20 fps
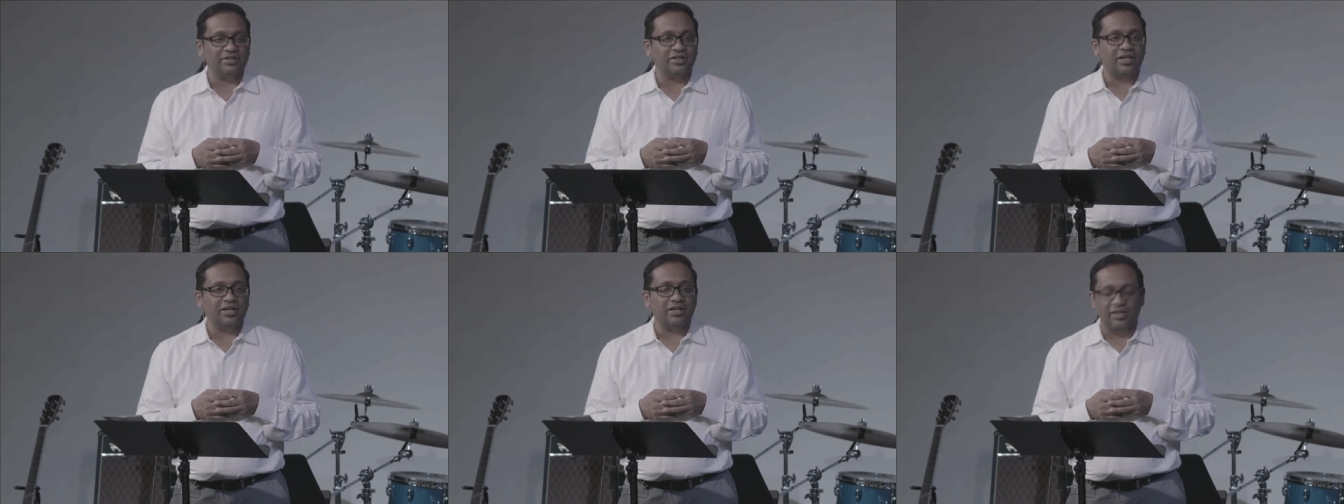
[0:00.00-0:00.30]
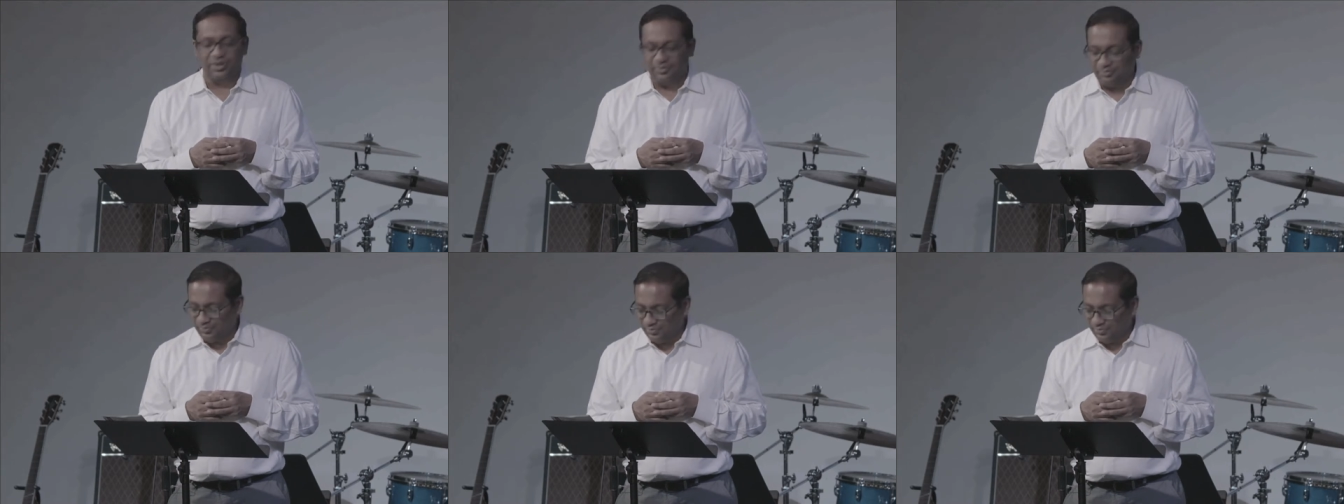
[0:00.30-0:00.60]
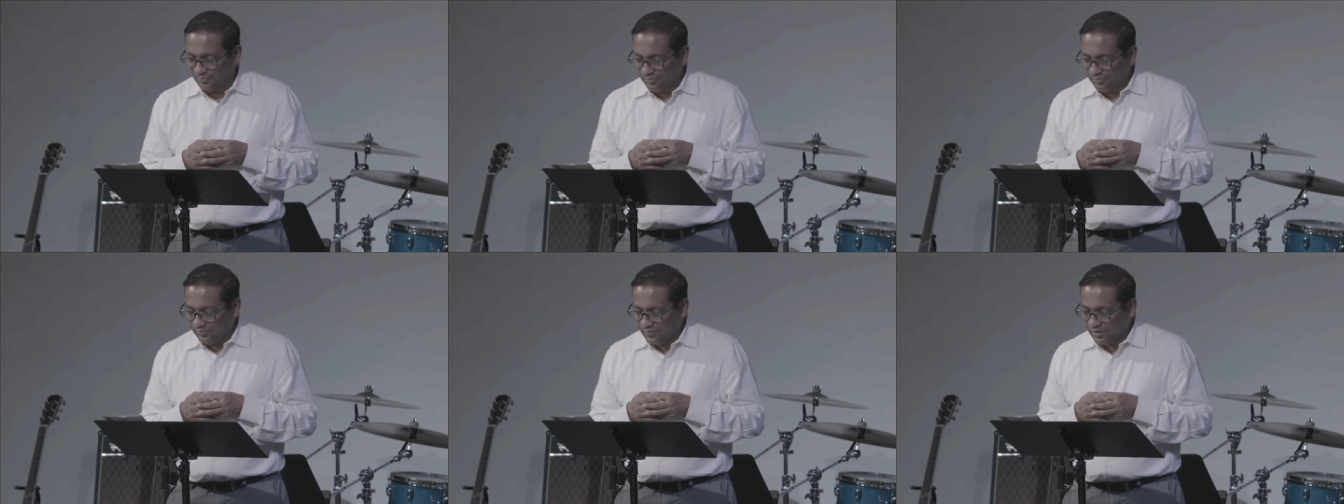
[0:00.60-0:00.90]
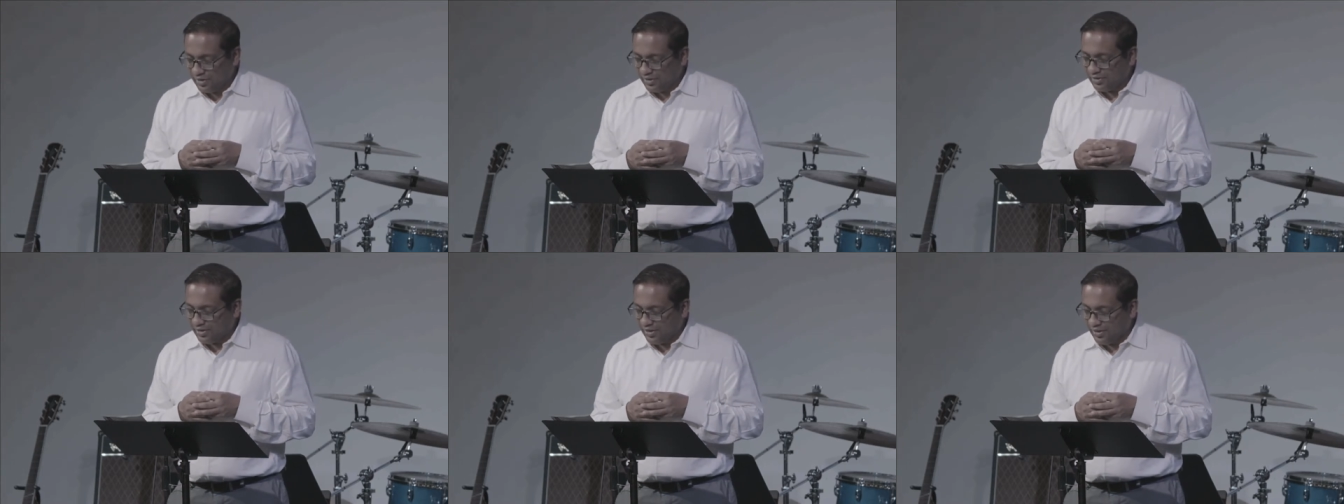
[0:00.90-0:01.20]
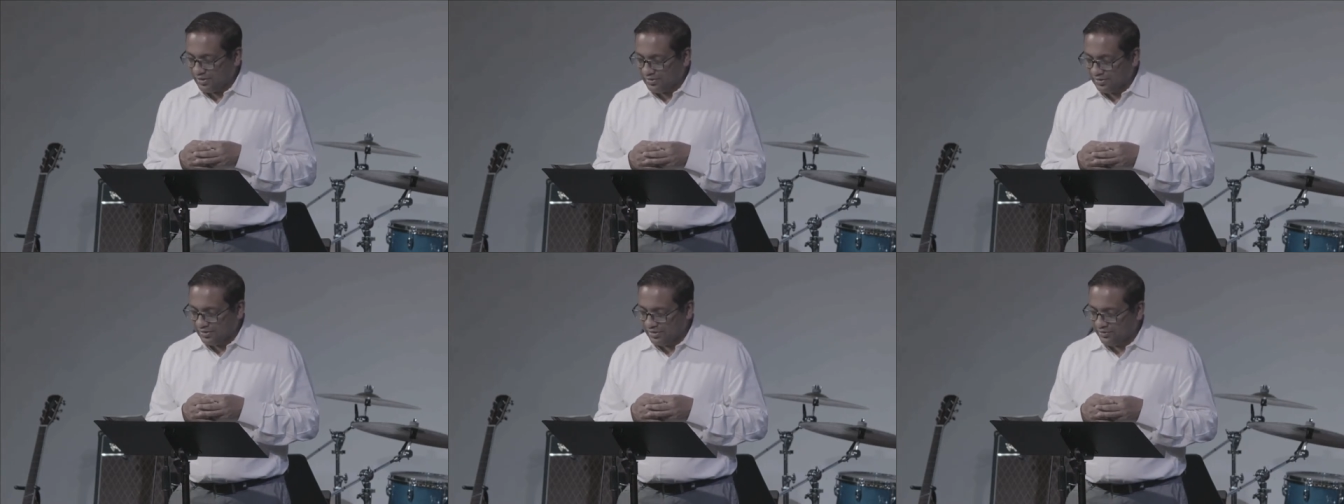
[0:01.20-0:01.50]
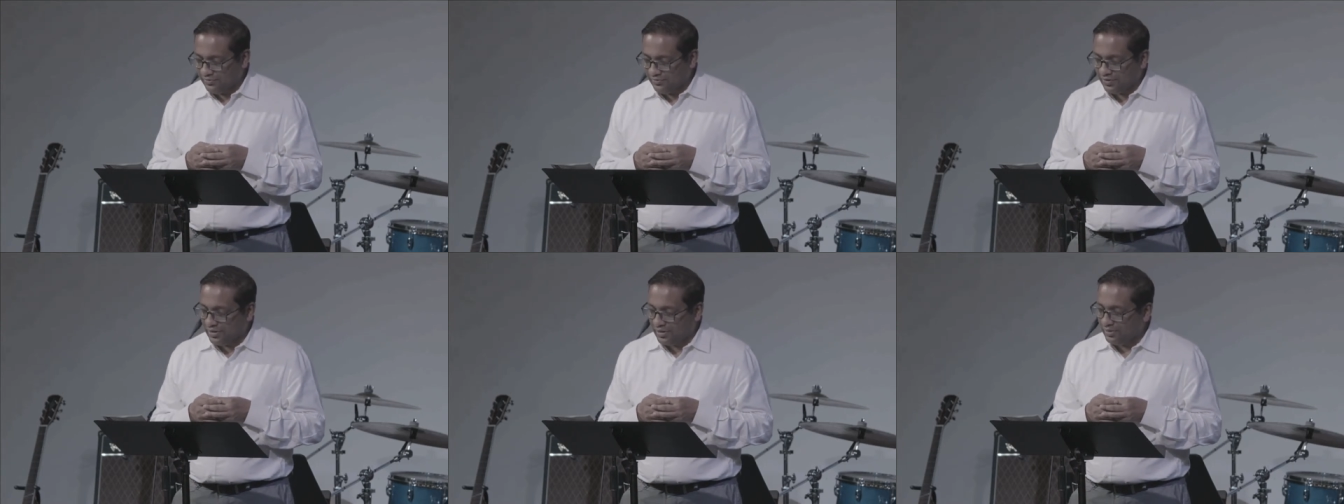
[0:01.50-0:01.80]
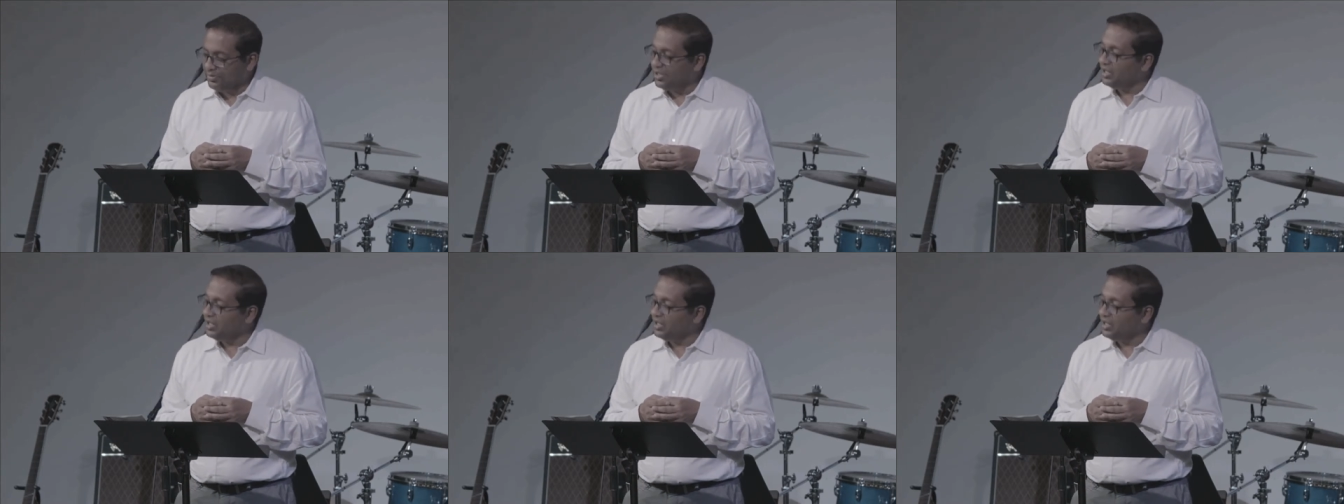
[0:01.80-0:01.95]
Let him, let God deliver him.